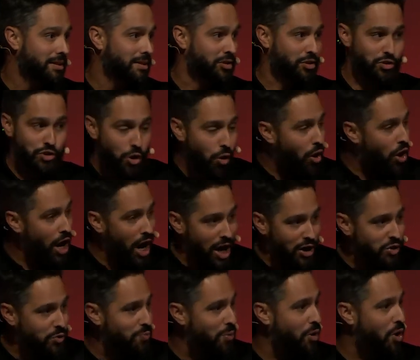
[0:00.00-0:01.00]
There's no
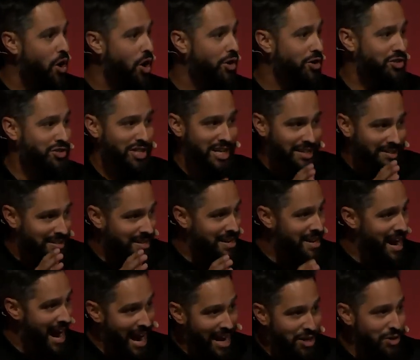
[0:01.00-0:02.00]
gospel call to say
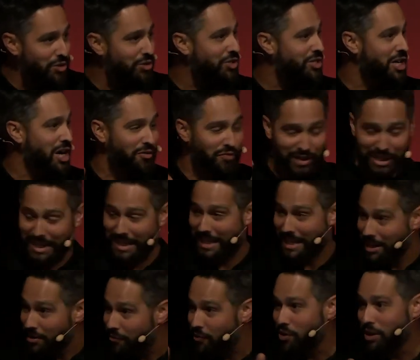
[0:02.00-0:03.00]
deny yourself and
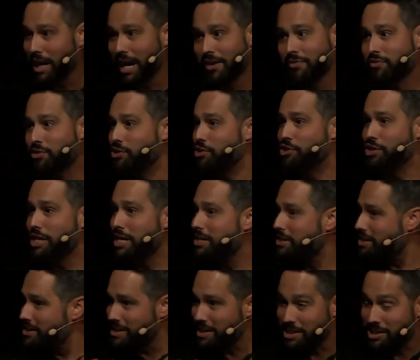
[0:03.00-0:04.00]
give your life to
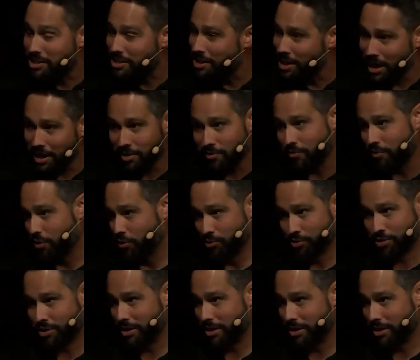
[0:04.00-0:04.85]
Jesus. It's none of those